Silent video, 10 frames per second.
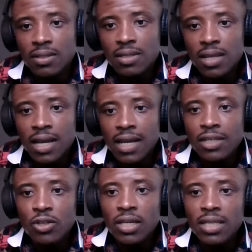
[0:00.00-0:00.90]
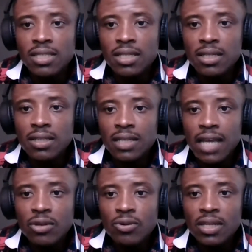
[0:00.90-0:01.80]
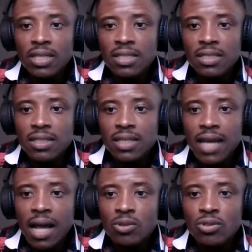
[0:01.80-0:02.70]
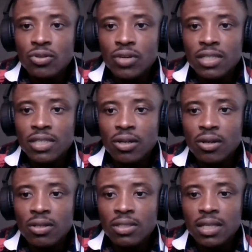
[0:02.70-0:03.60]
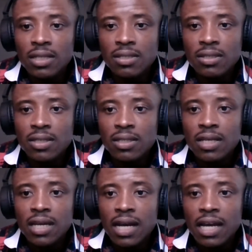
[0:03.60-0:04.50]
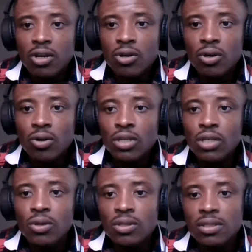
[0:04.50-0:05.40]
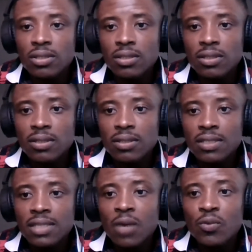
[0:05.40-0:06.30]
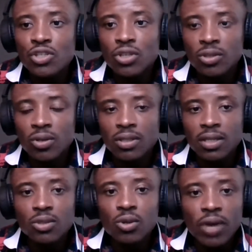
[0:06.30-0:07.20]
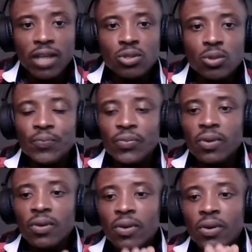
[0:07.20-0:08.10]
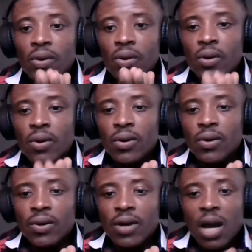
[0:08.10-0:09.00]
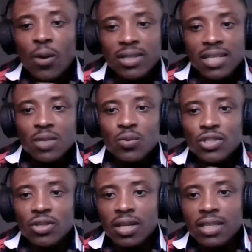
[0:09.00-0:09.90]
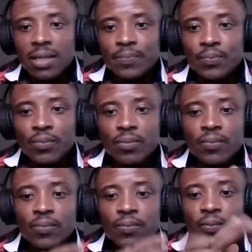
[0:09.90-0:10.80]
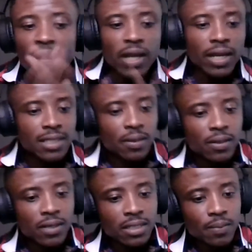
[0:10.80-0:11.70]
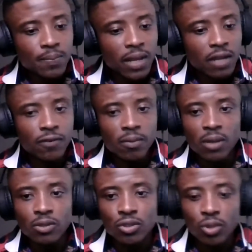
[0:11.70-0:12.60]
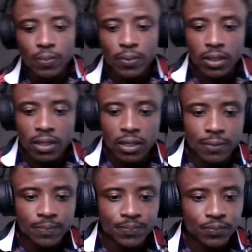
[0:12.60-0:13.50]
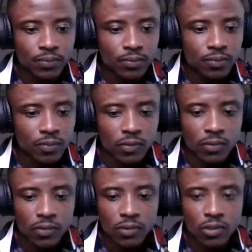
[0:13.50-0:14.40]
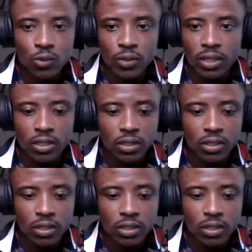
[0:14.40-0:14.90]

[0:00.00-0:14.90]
sir, can you list the can you list the how to create a content? I got only got start with short content. All right, so I'll answer the question later. There's a there's a platform I'll drop uh this week.